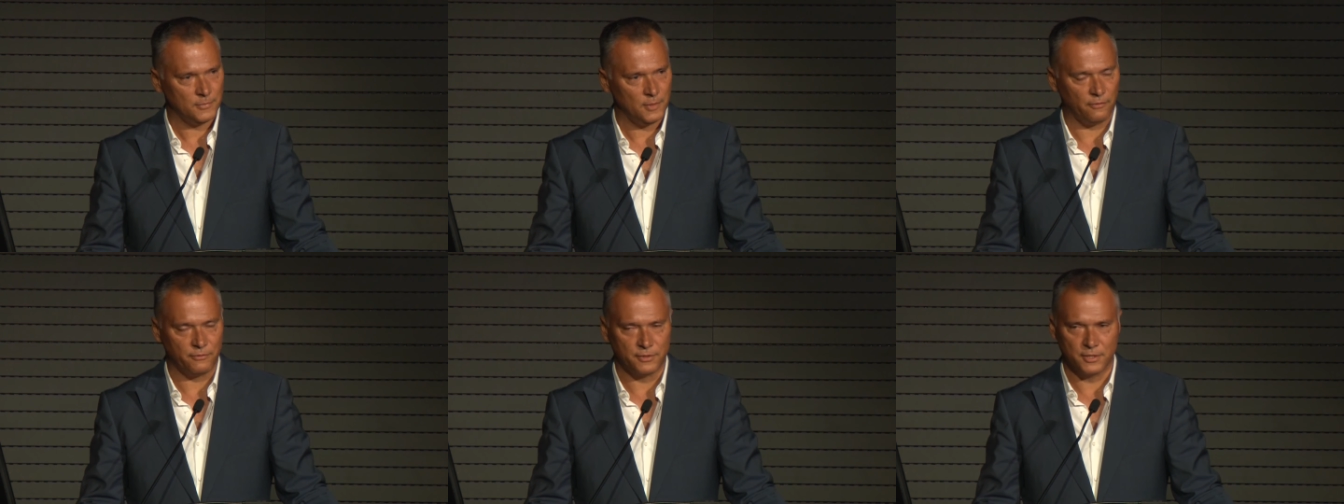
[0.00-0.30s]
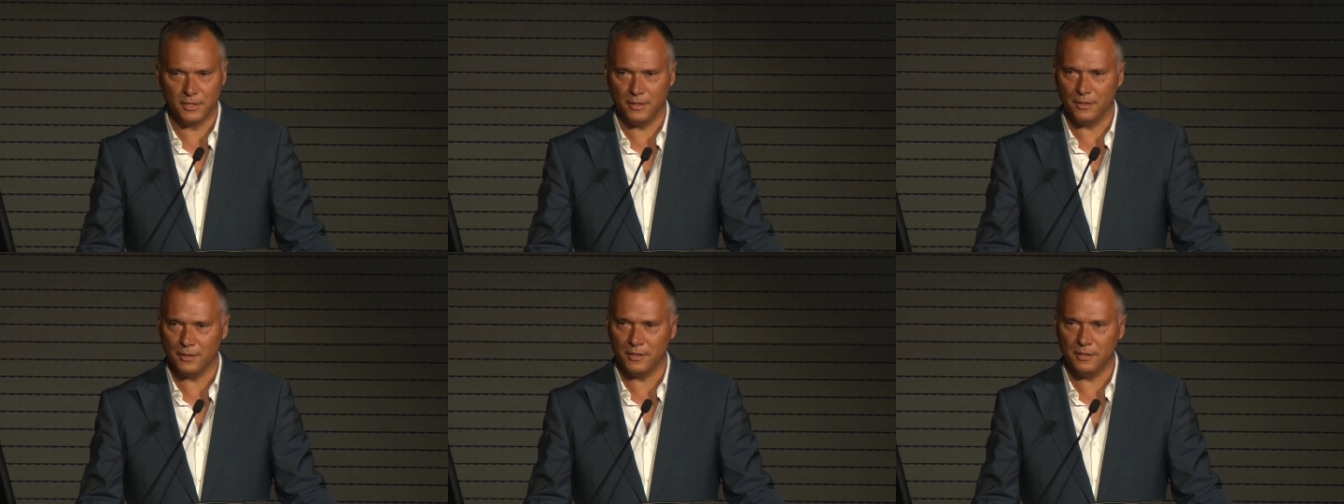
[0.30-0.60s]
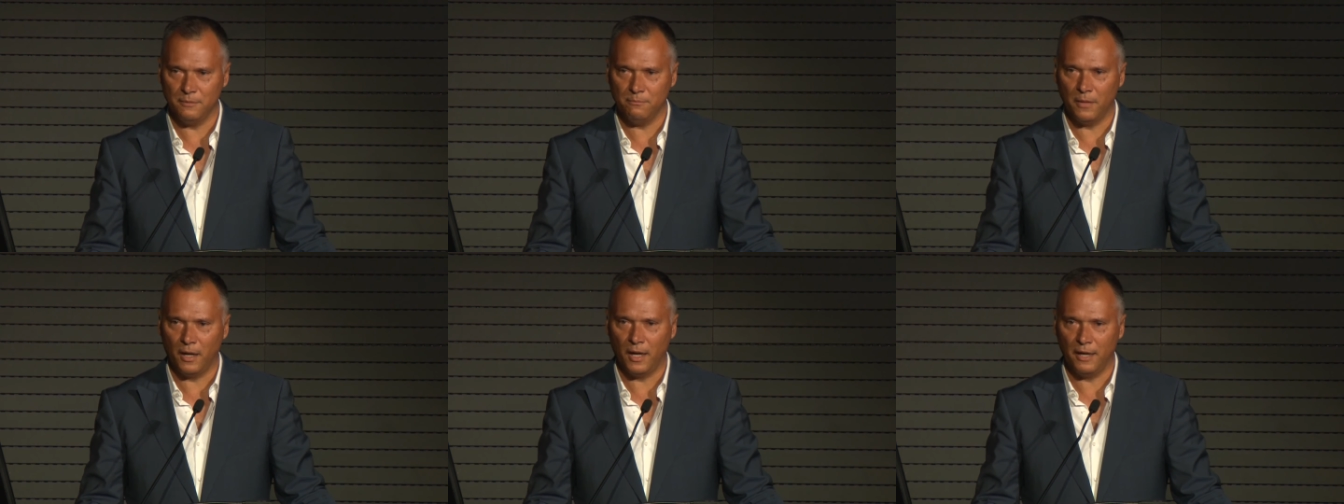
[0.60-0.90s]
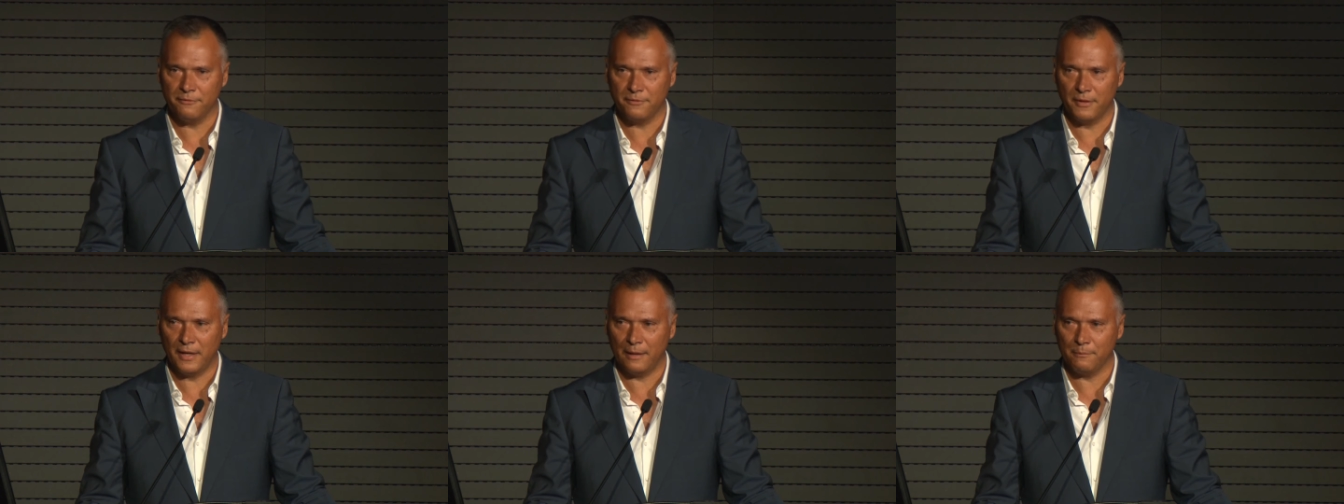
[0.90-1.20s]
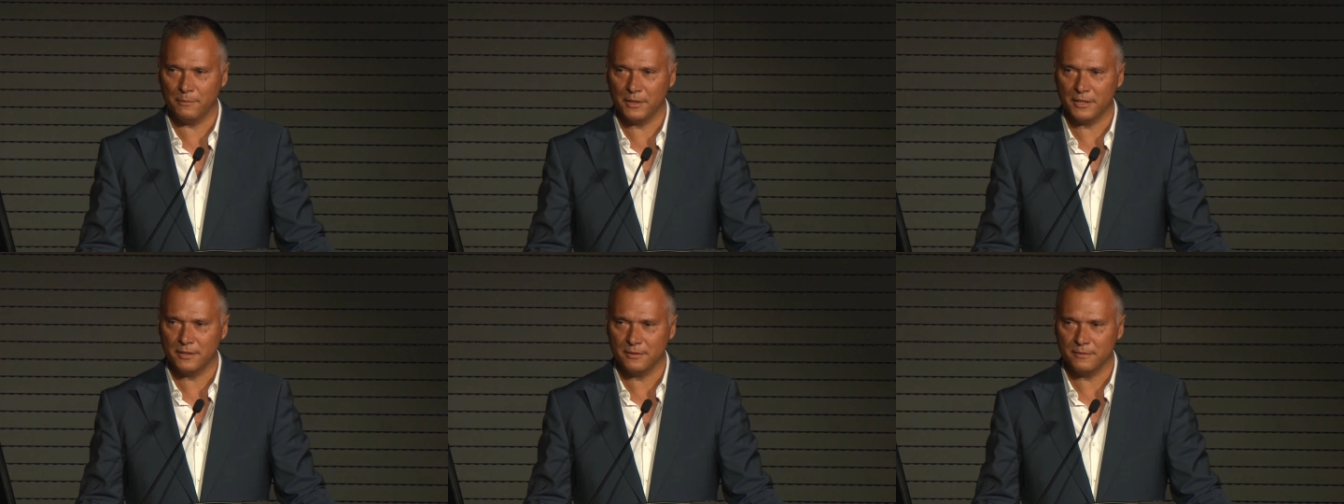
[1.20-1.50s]
I've seen it in my
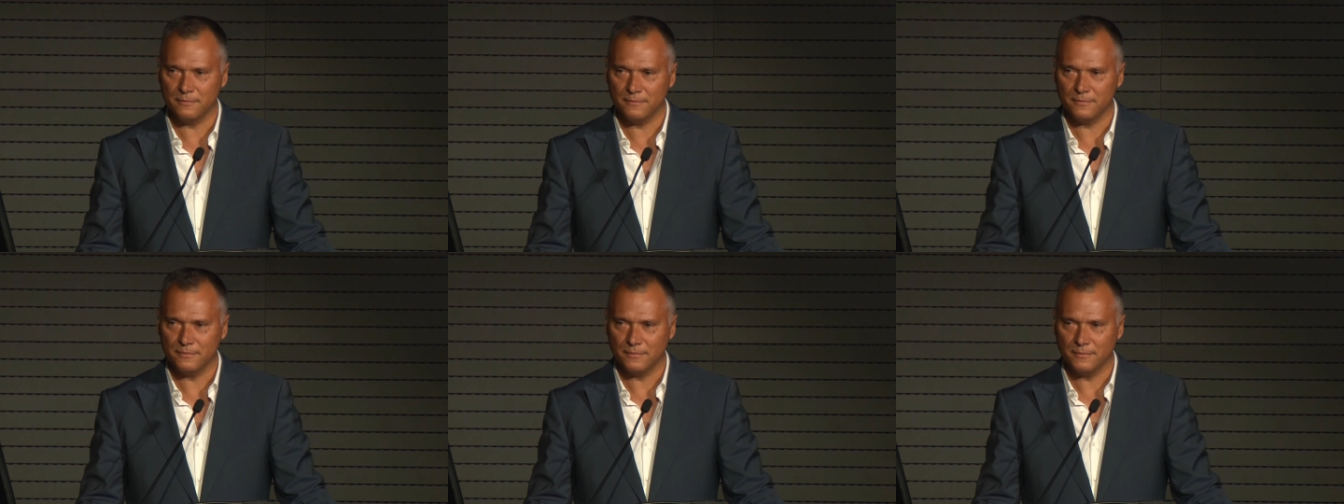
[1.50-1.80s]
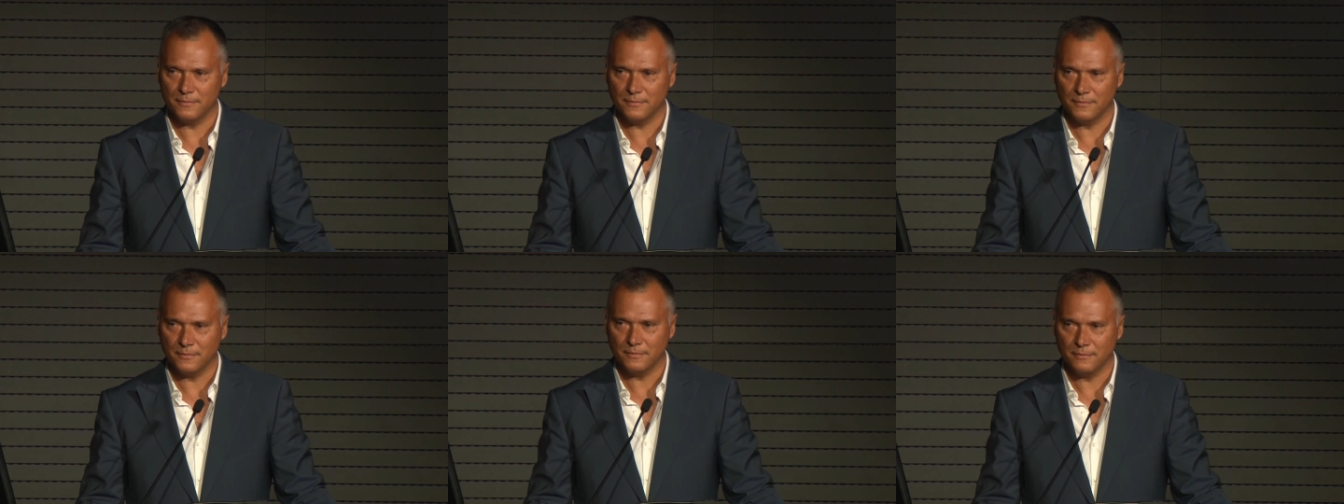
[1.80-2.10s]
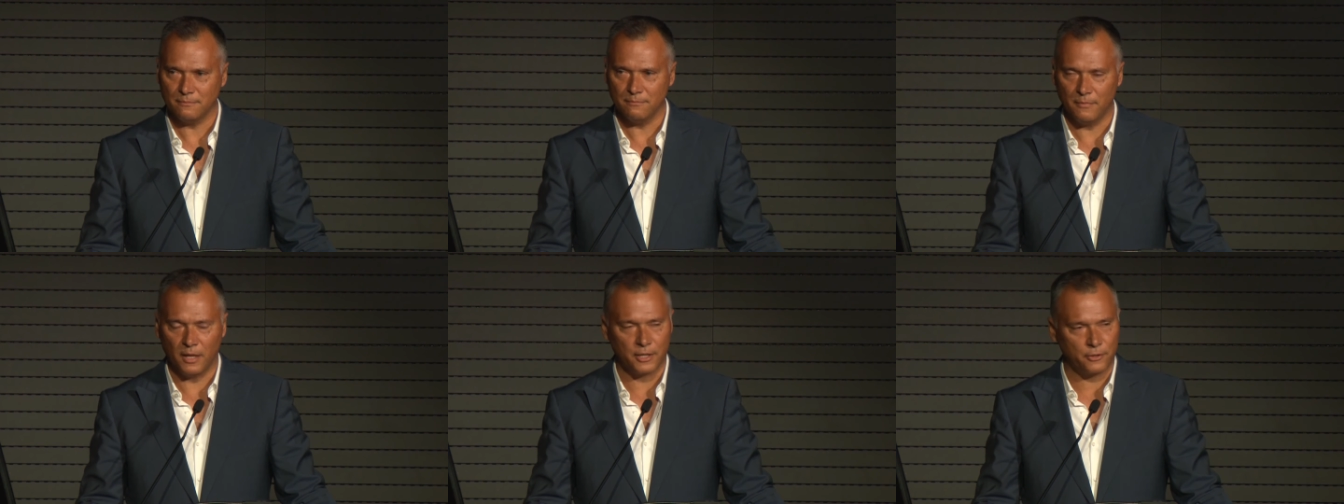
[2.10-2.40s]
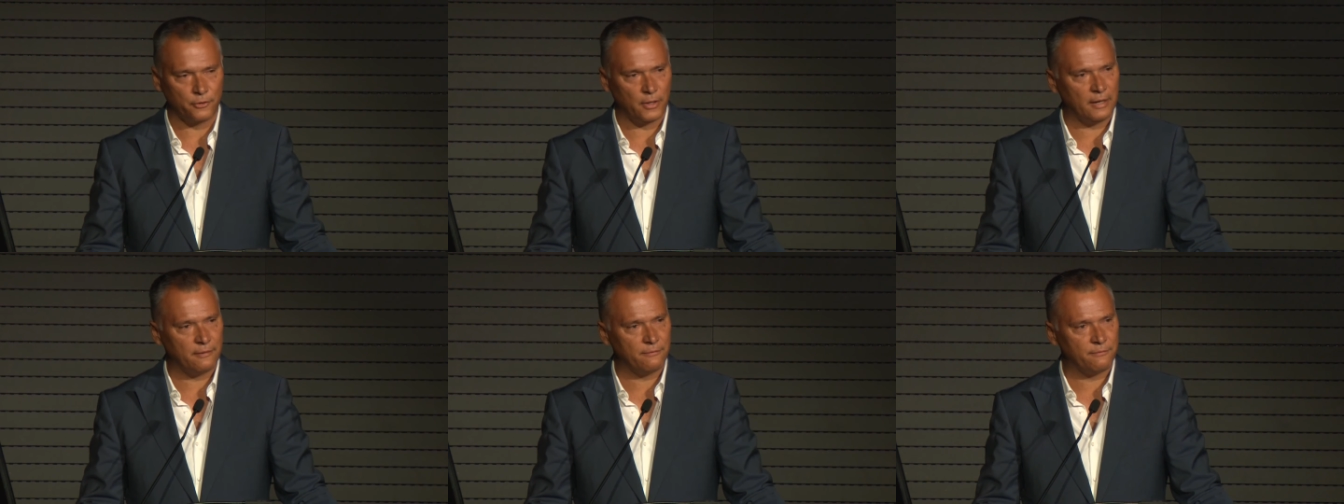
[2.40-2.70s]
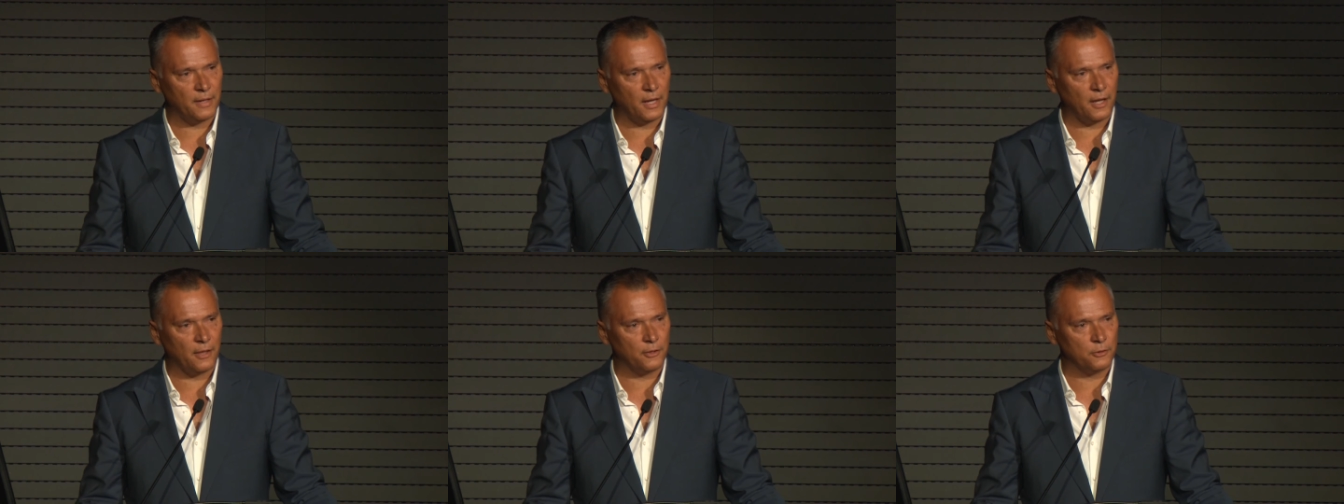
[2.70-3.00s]
family. My
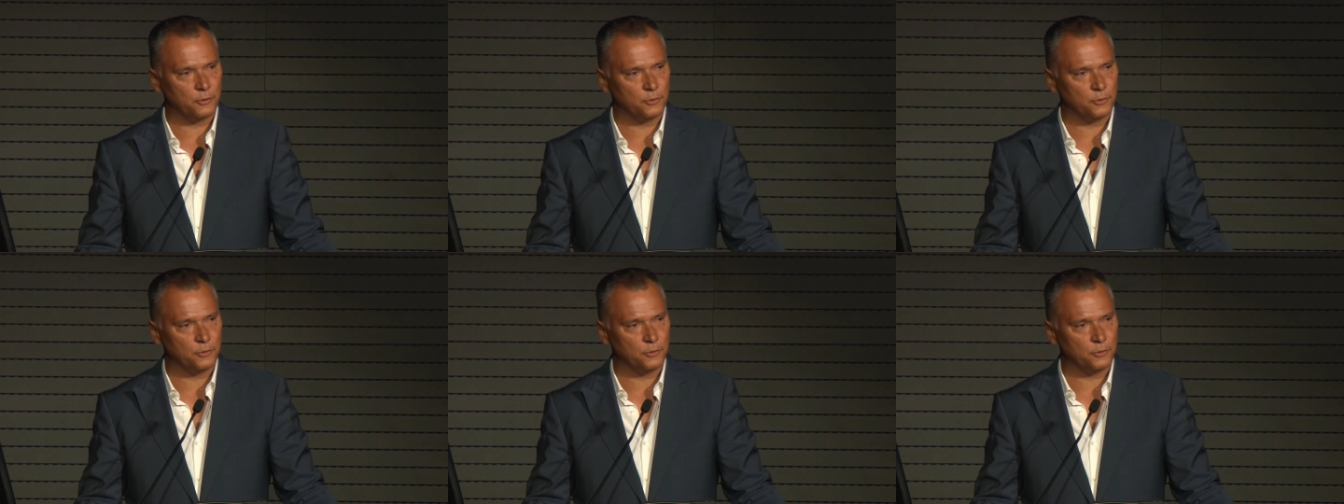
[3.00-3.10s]
grandfather,